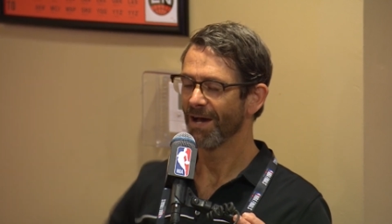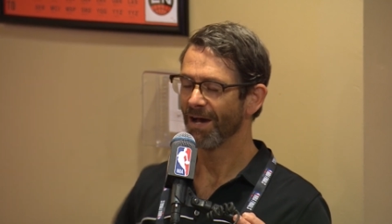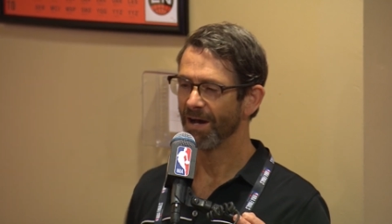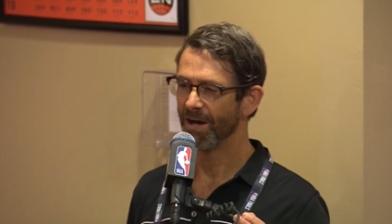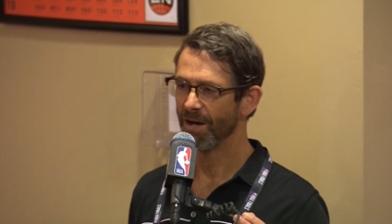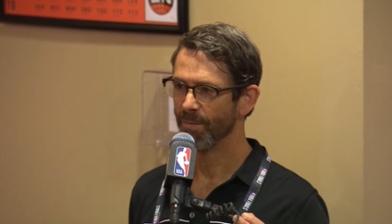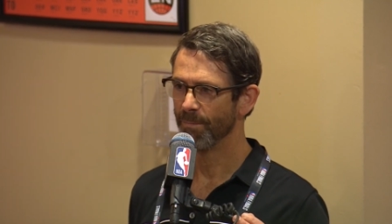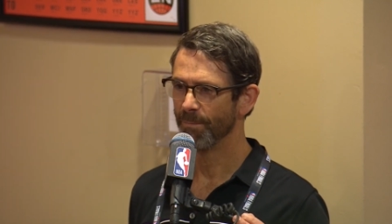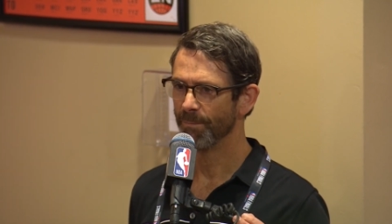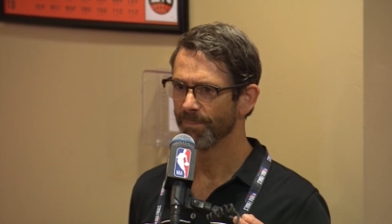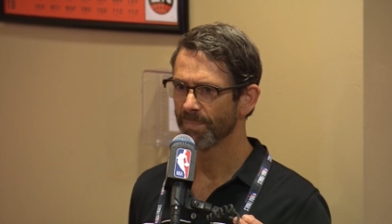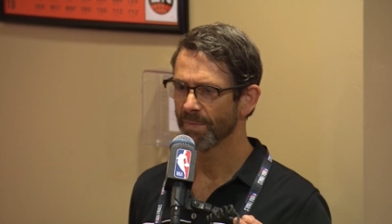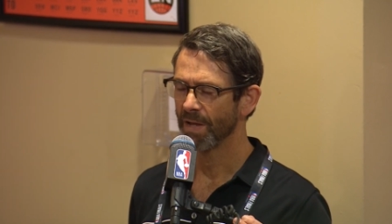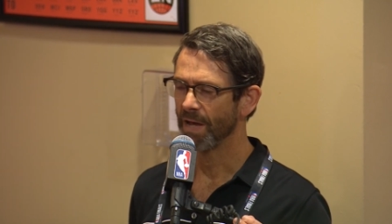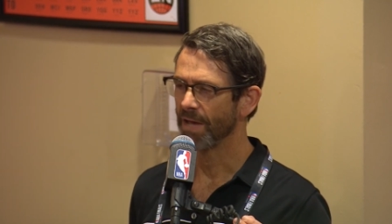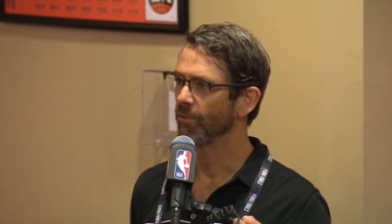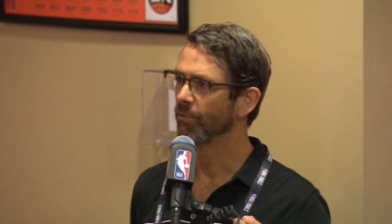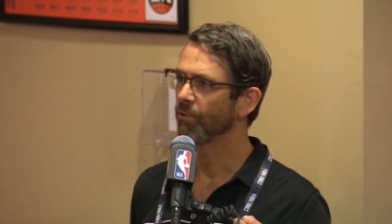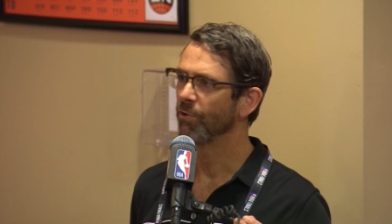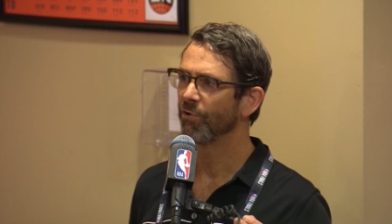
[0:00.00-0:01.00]
Um,
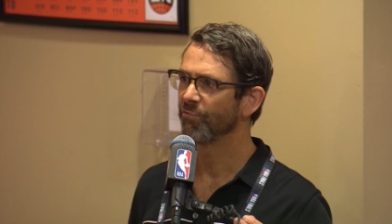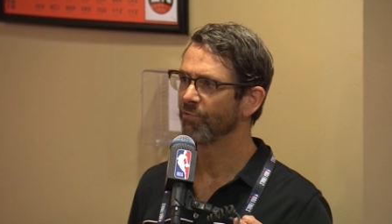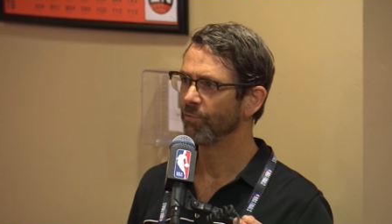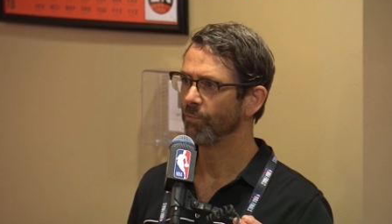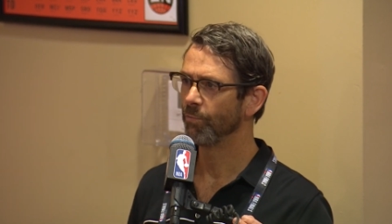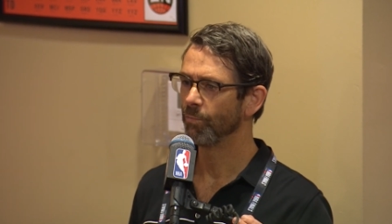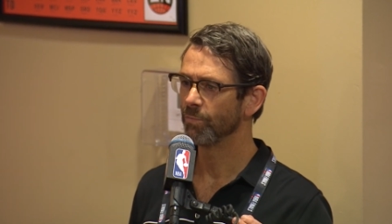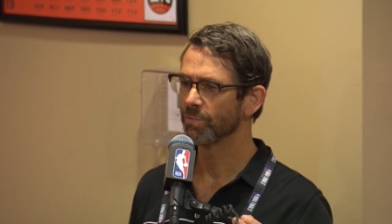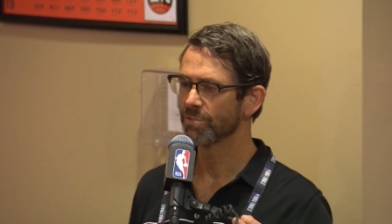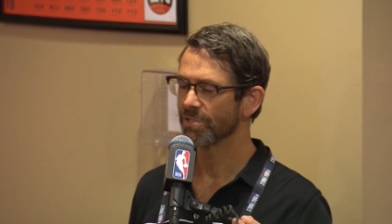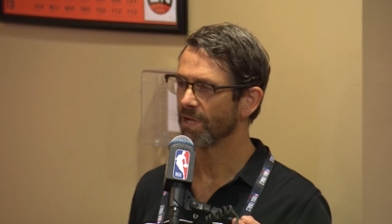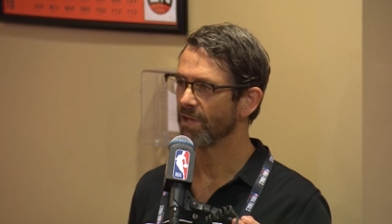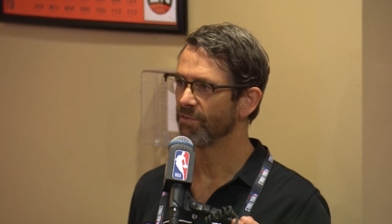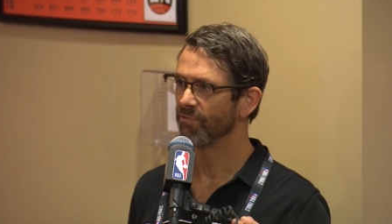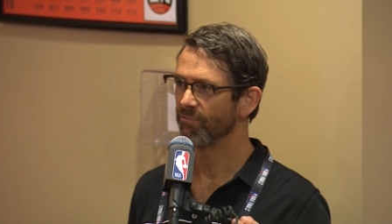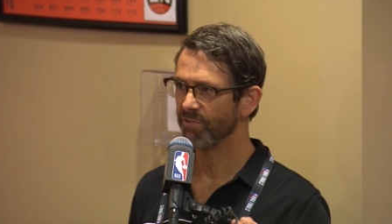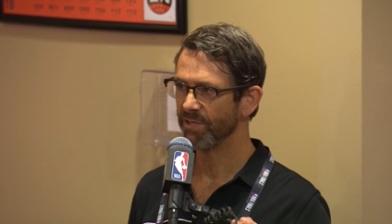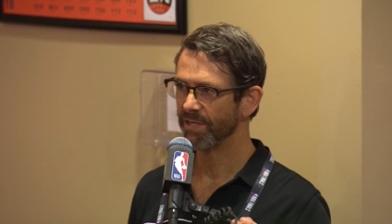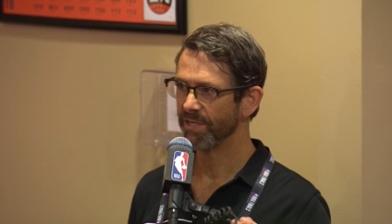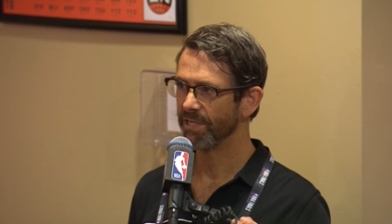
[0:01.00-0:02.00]
I don't know if you saw
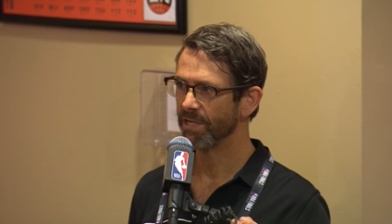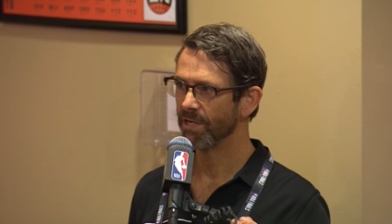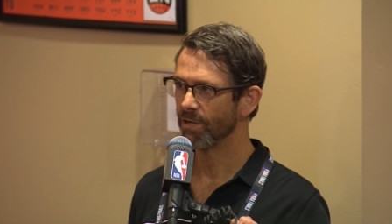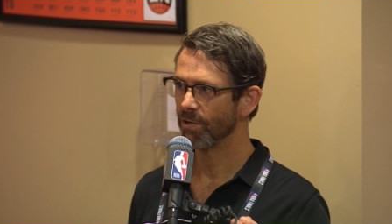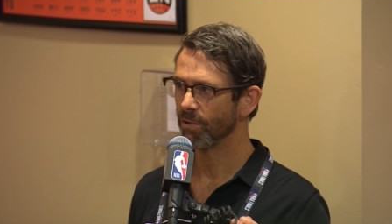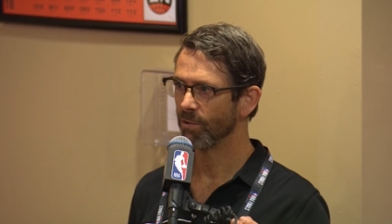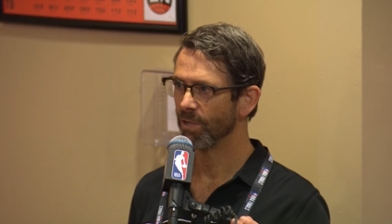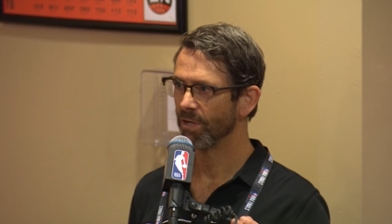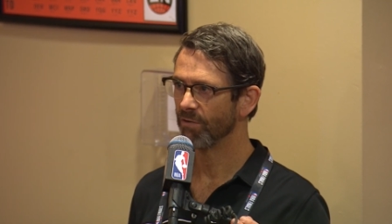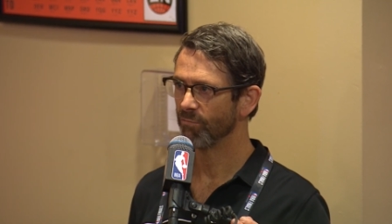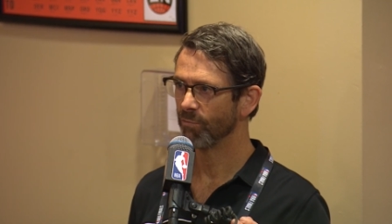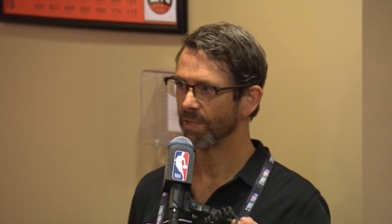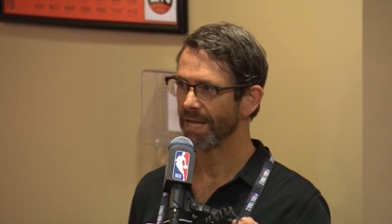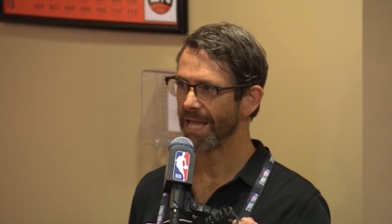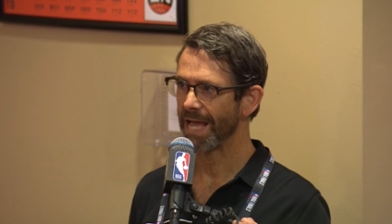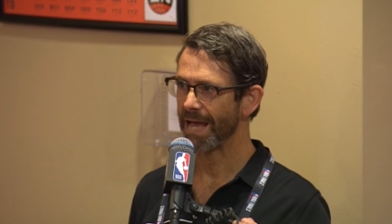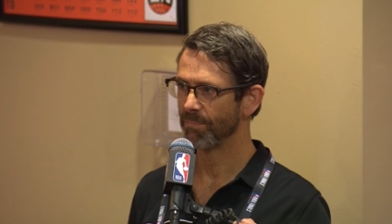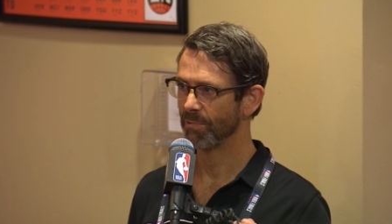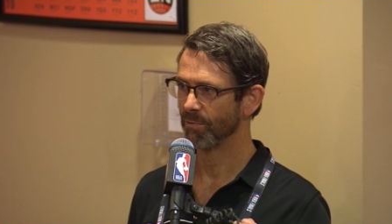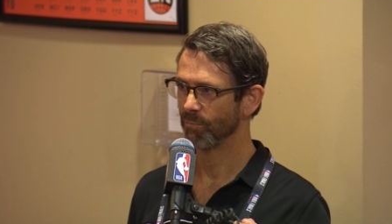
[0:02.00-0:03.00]
the video of what
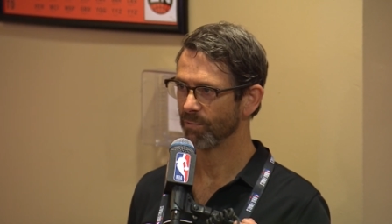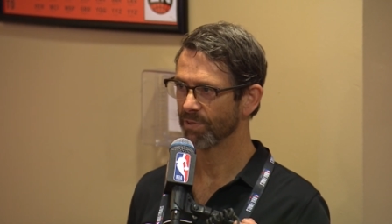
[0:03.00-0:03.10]
happened